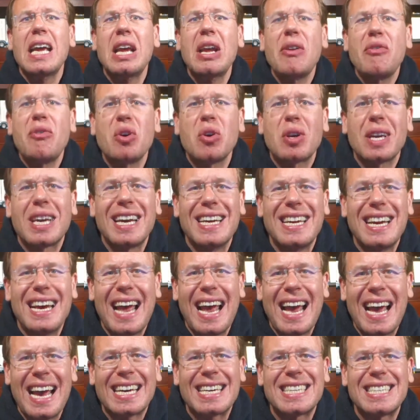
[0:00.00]
if you can
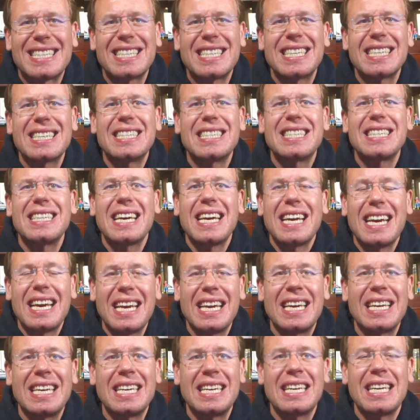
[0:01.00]
access
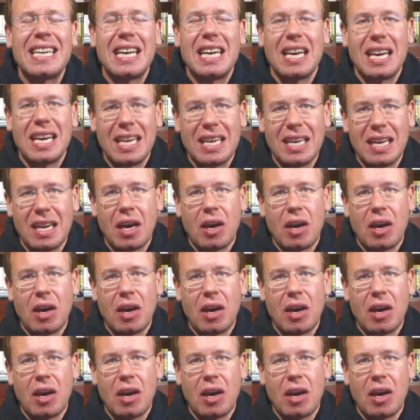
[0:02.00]
in and